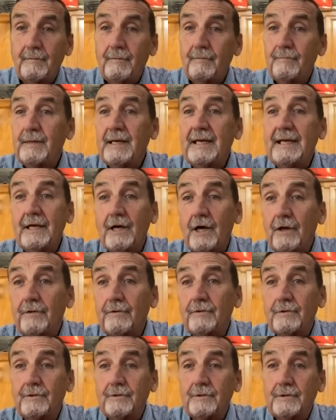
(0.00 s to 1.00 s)
many
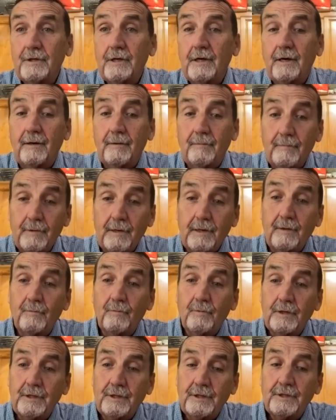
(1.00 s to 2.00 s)
others come, and
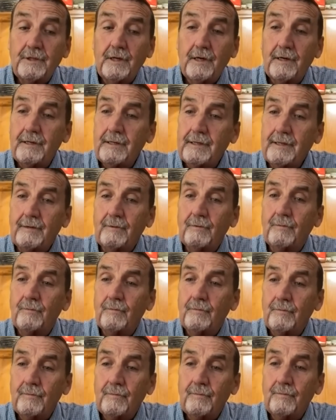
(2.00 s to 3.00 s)
we're
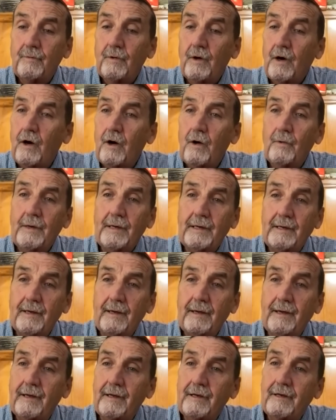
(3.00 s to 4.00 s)
studying all we
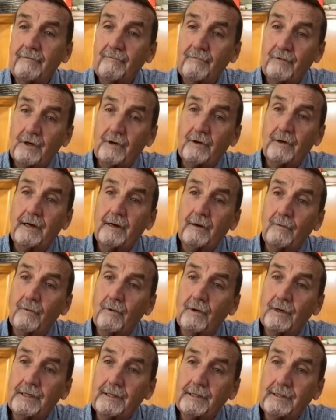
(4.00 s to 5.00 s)
can to figure out
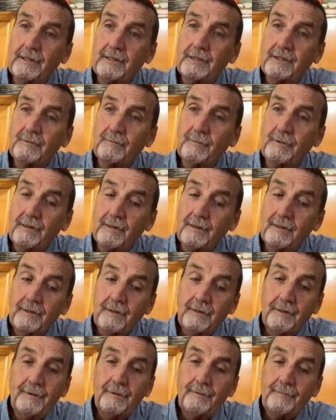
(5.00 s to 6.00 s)
what it is. But
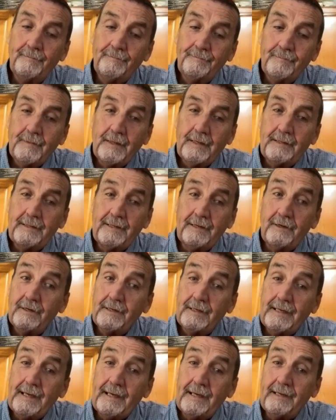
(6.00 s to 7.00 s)
there
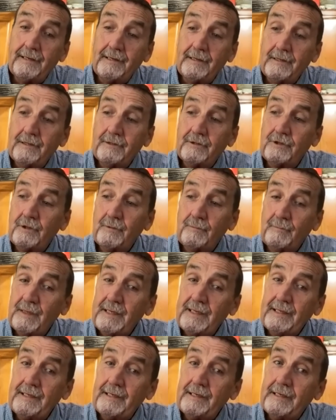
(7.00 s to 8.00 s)
again, it, to
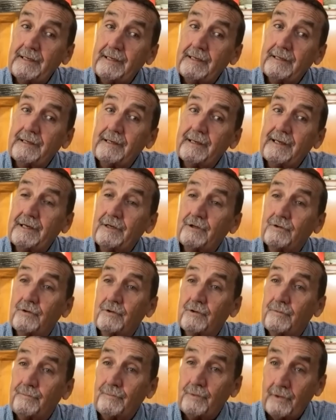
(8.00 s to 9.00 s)
me, it
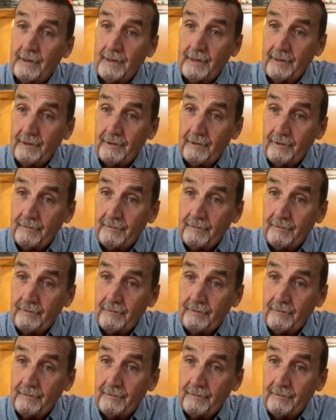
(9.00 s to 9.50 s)
answers prayer,